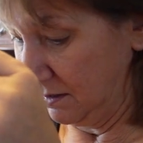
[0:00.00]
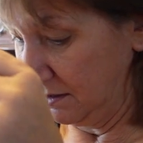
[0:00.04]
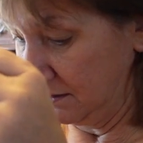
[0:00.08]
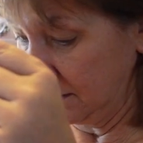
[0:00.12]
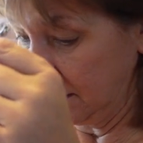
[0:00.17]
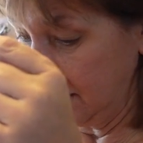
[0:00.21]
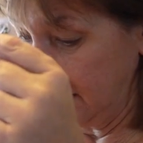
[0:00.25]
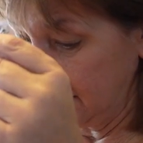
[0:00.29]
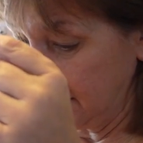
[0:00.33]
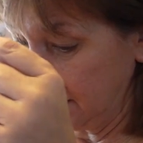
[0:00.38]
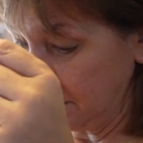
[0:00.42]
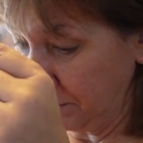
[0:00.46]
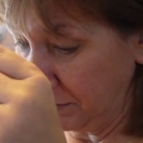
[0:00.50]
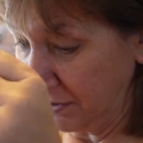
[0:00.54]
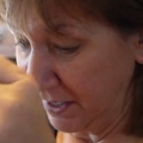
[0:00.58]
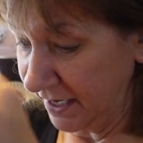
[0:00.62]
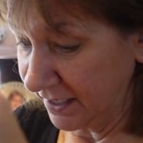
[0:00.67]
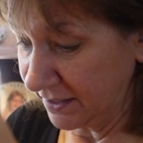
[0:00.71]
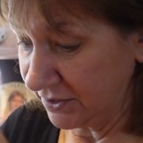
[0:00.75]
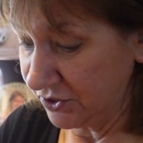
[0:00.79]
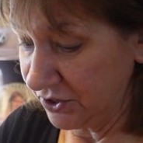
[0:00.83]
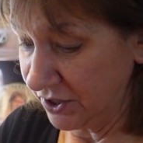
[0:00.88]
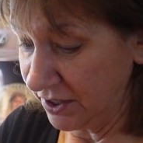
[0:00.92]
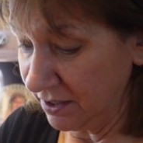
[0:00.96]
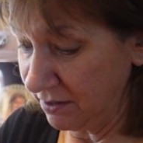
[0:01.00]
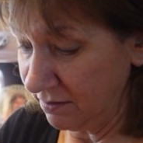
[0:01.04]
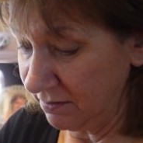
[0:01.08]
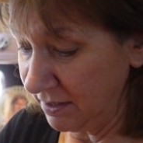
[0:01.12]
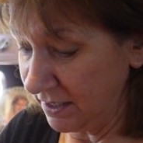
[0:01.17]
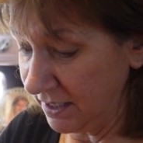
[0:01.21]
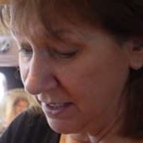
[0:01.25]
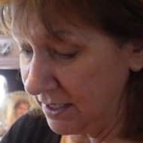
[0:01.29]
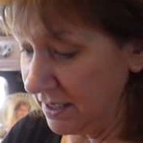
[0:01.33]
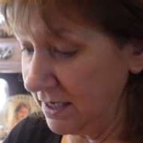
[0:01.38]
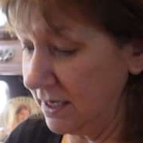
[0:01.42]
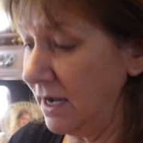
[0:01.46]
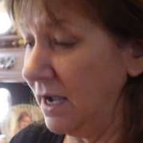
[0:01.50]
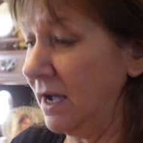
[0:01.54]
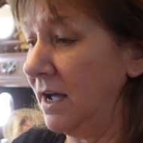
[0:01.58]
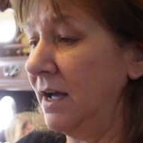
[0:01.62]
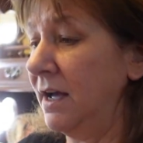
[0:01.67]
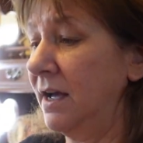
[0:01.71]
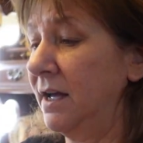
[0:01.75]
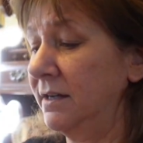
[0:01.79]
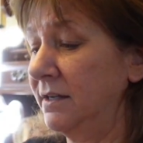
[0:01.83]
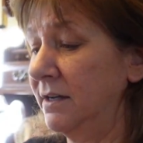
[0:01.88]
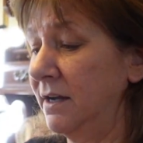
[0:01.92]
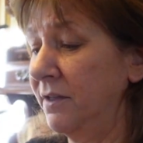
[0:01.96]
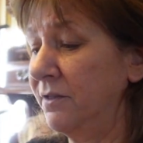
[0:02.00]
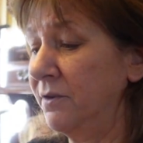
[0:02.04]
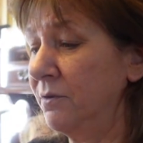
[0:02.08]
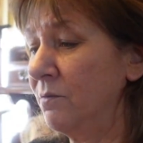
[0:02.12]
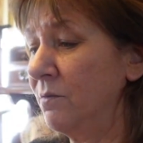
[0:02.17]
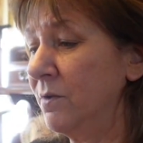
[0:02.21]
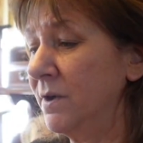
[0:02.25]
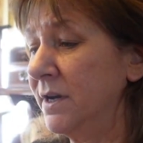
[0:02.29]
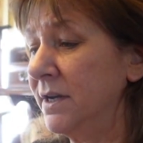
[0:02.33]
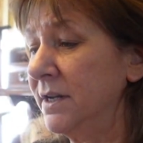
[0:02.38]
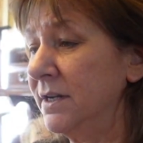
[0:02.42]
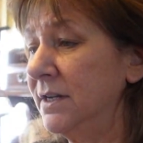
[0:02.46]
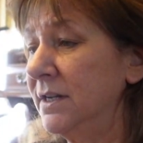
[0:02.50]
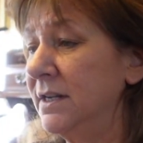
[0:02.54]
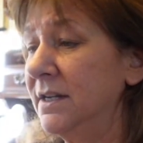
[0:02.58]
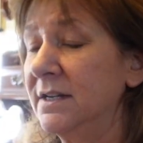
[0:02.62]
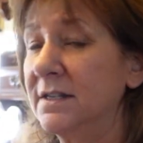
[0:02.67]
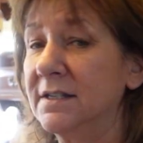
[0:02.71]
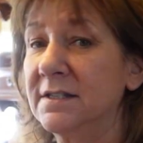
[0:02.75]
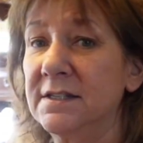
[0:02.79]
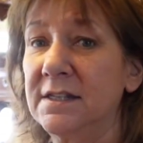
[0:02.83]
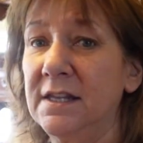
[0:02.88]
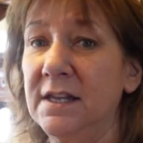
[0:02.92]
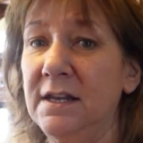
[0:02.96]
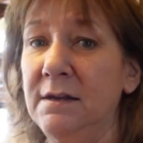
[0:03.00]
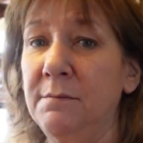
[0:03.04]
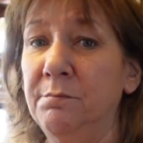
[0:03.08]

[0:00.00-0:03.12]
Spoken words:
that's a black cherry. Another one is the